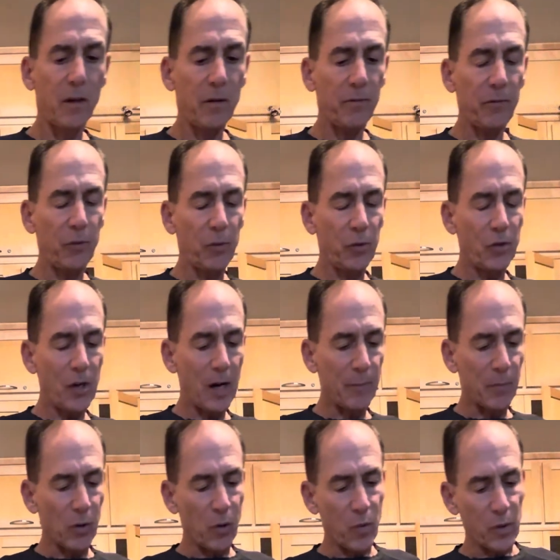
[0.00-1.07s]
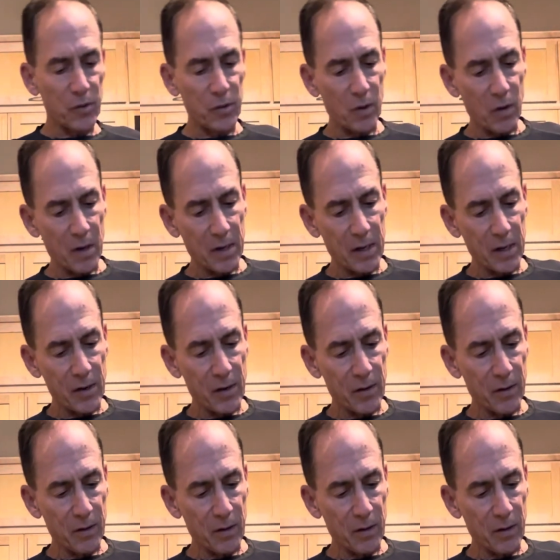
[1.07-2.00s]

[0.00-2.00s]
food chopper Cuisinart here.